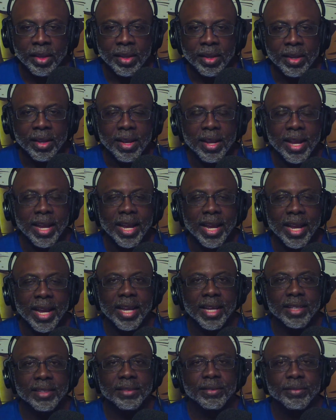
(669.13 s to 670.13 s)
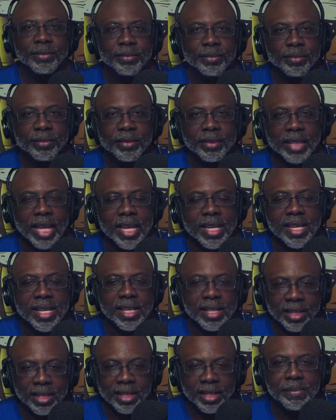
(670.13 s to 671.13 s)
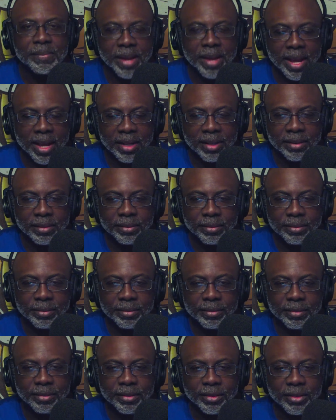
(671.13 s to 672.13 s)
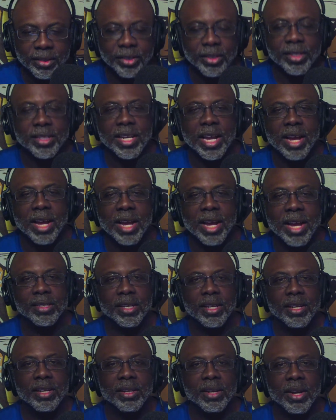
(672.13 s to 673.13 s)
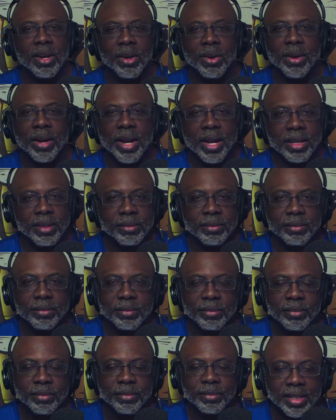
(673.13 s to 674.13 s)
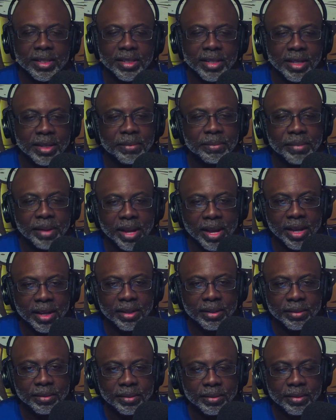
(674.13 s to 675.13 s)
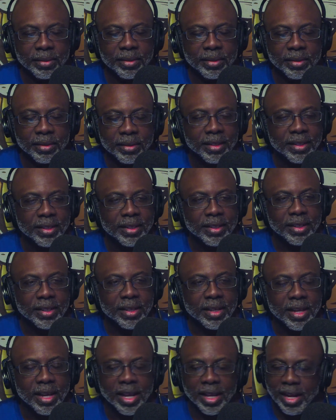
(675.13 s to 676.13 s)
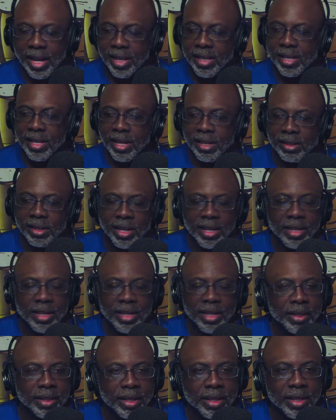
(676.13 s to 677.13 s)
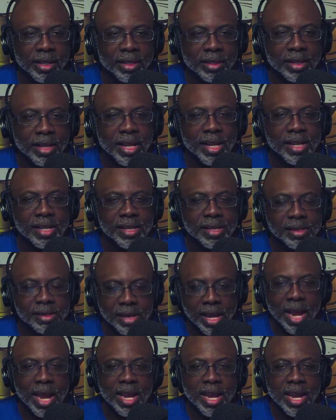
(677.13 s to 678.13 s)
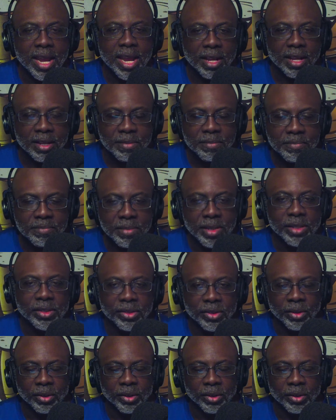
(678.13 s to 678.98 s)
And they need to come back. So the tower is like, all right. They sent him back. And I yelled at him again, take missile.